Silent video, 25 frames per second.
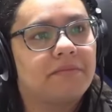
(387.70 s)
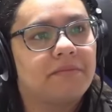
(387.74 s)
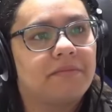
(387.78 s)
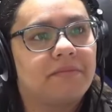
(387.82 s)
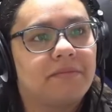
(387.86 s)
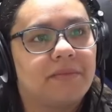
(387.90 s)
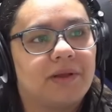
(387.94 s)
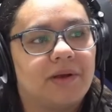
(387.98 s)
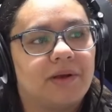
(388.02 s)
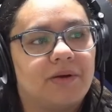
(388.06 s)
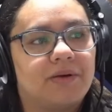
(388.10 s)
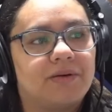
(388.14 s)

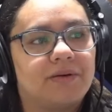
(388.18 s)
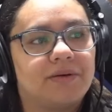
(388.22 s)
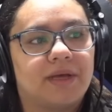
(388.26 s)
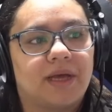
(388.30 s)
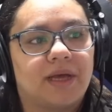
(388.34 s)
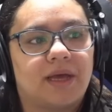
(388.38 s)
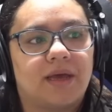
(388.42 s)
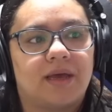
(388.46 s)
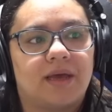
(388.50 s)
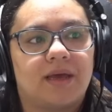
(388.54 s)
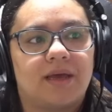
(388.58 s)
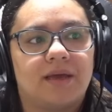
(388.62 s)

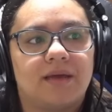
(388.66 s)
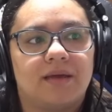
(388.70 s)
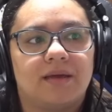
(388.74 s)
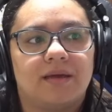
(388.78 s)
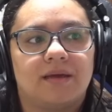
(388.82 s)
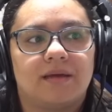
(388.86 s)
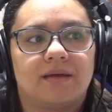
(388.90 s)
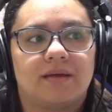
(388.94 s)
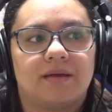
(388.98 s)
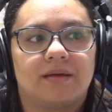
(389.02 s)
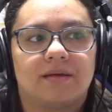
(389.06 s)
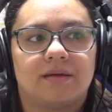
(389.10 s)
Okay.
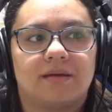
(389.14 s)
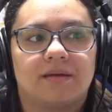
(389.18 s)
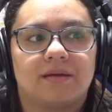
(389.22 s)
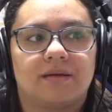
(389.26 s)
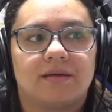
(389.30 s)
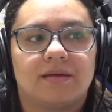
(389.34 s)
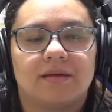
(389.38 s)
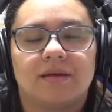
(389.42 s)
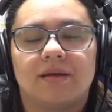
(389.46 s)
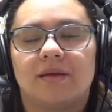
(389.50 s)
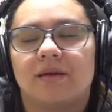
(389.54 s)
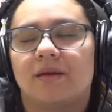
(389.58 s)

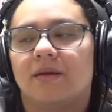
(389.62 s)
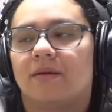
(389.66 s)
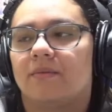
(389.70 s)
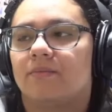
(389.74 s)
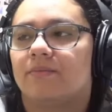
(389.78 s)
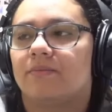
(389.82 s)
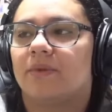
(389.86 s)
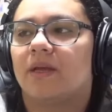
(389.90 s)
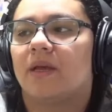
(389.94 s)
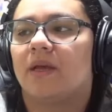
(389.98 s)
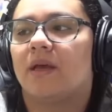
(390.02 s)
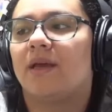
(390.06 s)

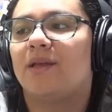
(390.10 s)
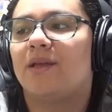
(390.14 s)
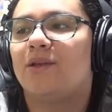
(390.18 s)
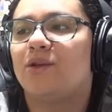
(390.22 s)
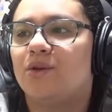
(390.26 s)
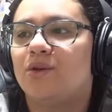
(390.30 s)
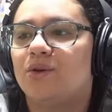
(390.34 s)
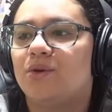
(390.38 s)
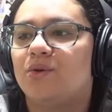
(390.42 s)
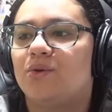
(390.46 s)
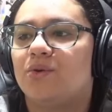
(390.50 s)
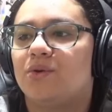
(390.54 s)
And
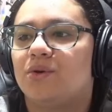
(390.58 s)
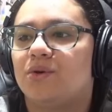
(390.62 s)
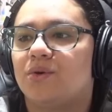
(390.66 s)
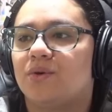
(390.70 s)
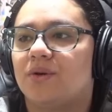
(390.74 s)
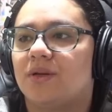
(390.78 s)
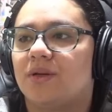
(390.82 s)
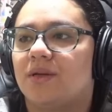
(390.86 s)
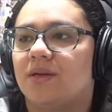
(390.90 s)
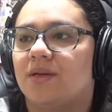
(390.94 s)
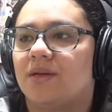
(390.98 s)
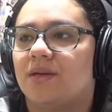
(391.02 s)
you
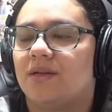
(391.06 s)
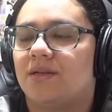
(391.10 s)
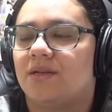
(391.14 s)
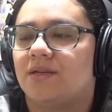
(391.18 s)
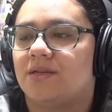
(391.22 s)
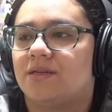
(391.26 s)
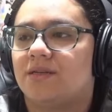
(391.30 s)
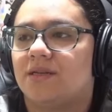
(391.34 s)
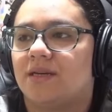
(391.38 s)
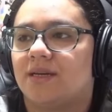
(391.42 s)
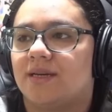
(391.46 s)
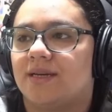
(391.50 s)

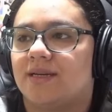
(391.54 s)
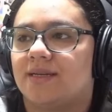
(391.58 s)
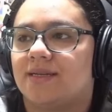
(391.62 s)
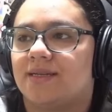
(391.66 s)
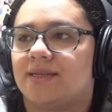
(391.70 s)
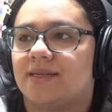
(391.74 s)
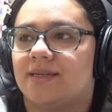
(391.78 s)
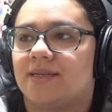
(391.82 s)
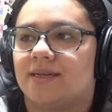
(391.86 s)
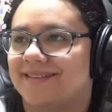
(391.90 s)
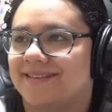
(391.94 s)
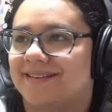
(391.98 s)

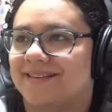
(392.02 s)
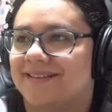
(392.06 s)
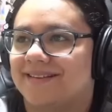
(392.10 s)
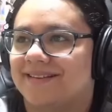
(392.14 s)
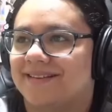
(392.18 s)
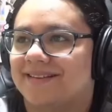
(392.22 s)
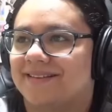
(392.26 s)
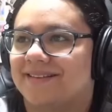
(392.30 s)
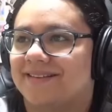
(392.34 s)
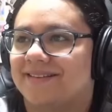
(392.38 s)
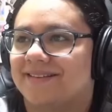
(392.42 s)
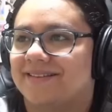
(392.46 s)
idiot.
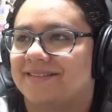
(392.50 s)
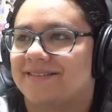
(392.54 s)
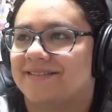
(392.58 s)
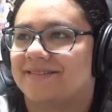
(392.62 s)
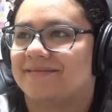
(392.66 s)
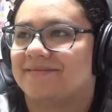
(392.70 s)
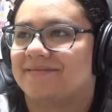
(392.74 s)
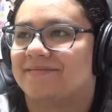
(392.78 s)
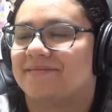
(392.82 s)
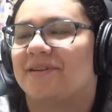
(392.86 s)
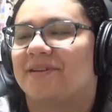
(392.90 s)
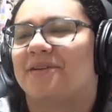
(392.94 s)

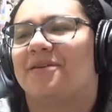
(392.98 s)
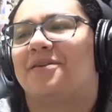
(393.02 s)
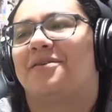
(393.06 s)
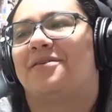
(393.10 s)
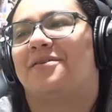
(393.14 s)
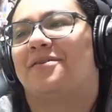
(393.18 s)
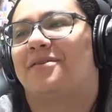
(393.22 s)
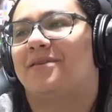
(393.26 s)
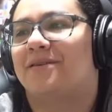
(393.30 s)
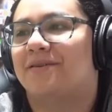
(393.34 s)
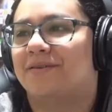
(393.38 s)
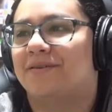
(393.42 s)

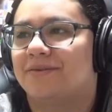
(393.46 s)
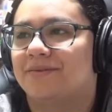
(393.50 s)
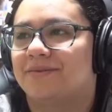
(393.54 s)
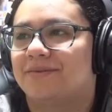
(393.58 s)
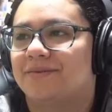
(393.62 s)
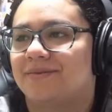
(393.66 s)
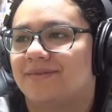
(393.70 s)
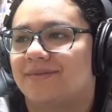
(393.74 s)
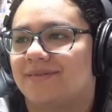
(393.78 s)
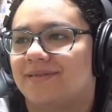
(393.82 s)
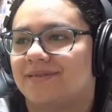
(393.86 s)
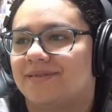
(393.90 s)
Aww.
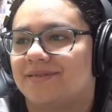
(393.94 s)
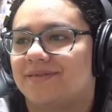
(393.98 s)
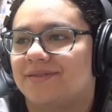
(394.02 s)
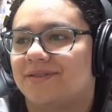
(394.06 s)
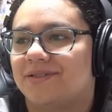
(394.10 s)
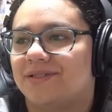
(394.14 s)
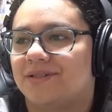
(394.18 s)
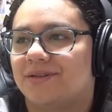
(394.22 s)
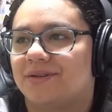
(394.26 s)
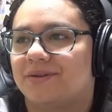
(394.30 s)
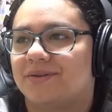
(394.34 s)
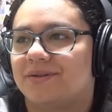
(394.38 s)

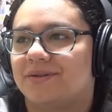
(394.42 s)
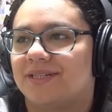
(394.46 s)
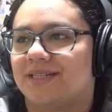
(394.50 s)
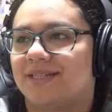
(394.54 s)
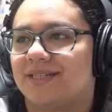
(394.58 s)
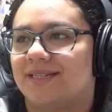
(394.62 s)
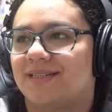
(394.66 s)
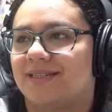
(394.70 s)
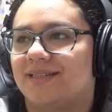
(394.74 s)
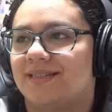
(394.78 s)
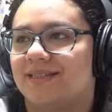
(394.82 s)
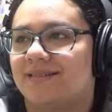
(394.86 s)

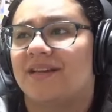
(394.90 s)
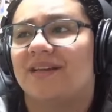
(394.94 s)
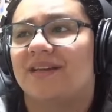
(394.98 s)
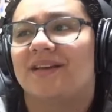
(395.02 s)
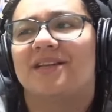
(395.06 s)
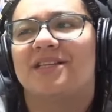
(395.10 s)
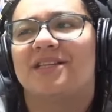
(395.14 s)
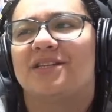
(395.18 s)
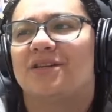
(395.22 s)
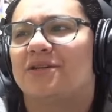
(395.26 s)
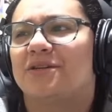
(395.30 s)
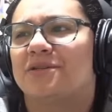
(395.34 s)
Joey,
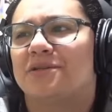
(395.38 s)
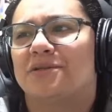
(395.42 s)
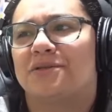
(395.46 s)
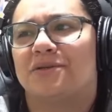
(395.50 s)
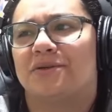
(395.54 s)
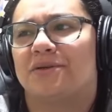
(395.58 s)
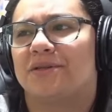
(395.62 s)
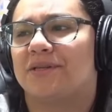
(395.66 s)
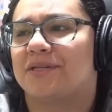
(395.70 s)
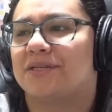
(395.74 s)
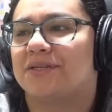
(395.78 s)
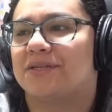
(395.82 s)
don't
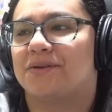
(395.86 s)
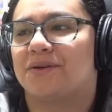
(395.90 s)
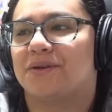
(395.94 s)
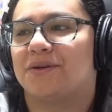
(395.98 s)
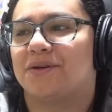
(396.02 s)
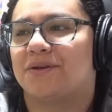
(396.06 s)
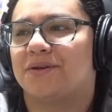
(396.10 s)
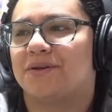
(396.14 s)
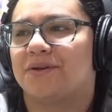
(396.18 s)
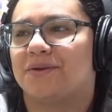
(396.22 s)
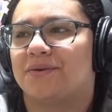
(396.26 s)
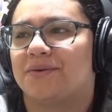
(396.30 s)
do this to
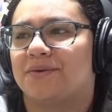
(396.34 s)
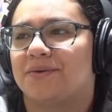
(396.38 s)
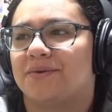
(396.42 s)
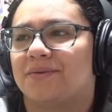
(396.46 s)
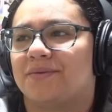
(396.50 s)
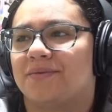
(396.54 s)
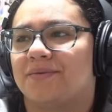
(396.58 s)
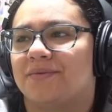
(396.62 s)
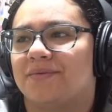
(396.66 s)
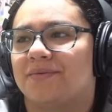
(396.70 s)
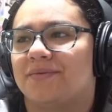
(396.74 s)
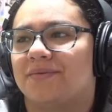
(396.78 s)
you.
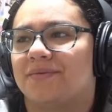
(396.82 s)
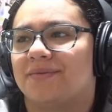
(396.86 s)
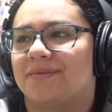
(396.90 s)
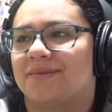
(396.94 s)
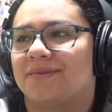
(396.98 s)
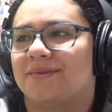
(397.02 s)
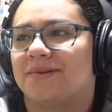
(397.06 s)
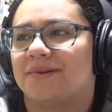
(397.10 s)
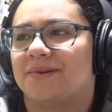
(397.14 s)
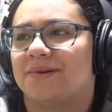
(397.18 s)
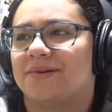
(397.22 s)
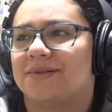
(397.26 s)

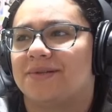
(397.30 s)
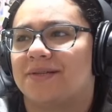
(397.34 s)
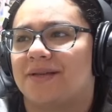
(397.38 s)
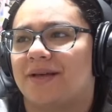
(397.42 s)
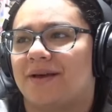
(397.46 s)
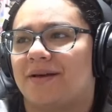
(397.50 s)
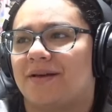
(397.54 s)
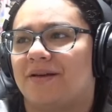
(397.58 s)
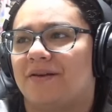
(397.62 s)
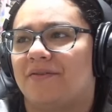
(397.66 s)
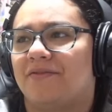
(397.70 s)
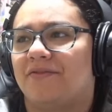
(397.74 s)
To
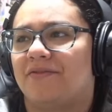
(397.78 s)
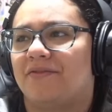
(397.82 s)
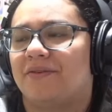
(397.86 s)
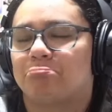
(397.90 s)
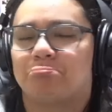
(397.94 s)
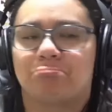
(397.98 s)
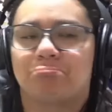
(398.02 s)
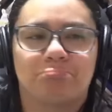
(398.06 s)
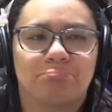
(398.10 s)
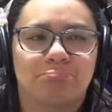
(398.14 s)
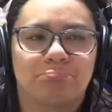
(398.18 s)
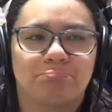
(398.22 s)
yourself.
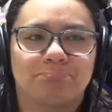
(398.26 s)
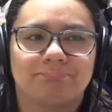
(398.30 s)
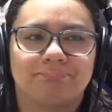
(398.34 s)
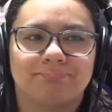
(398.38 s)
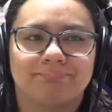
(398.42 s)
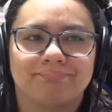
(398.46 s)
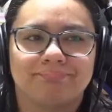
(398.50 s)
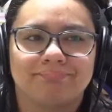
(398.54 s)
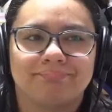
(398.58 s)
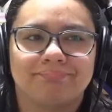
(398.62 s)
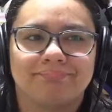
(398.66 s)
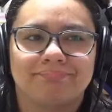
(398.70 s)

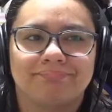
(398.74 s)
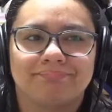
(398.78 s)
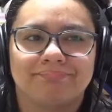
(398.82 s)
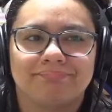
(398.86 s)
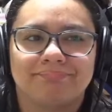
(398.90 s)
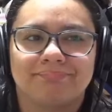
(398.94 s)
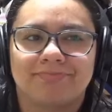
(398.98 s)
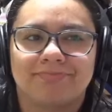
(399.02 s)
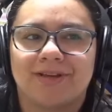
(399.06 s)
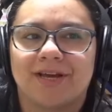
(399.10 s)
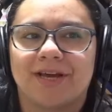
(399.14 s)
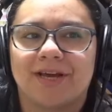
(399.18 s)

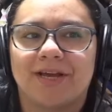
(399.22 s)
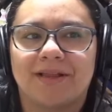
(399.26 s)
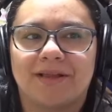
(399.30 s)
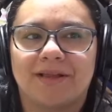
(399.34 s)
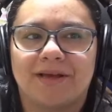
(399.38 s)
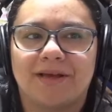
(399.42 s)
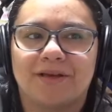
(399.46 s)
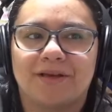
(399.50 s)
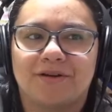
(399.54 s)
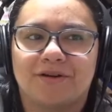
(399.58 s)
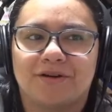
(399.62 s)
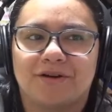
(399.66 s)
I
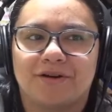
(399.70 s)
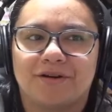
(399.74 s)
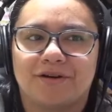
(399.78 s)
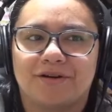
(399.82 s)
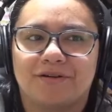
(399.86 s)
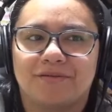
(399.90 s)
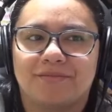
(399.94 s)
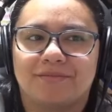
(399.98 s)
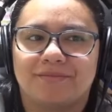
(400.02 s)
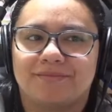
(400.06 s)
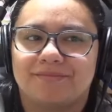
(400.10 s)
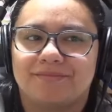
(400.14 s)
like
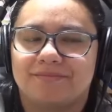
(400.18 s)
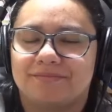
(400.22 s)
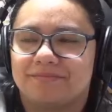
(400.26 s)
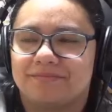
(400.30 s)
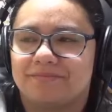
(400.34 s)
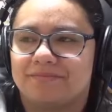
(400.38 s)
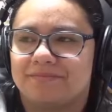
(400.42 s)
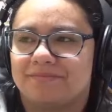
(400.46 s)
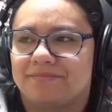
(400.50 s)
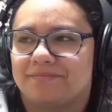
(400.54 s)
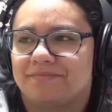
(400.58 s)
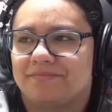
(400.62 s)
her.
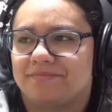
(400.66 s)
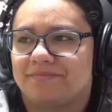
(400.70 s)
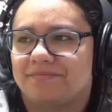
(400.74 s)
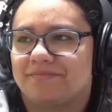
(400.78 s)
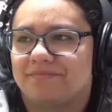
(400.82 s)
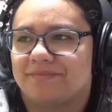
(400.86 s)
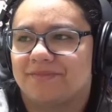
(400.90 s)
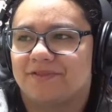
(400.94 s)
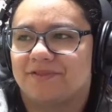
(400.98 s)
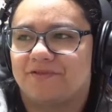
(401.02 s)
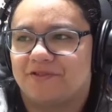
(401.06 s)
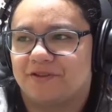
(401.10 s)

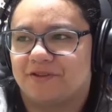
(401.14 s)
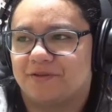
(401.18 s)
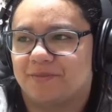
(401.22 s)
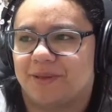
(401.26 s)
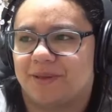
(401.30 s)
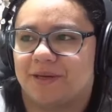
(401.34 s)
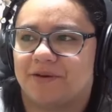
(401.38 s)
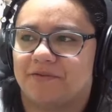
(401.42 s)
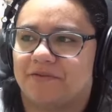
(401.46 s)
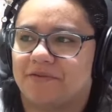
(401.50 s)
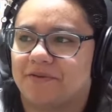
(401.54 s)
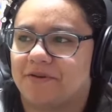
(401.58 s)
I feel
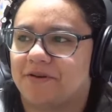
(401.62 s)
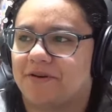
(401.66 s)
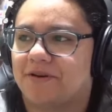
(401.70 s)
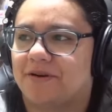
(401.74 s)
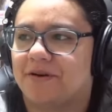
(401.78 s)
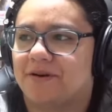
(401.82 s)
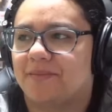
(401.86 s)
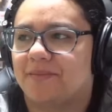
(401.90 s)
bad for her.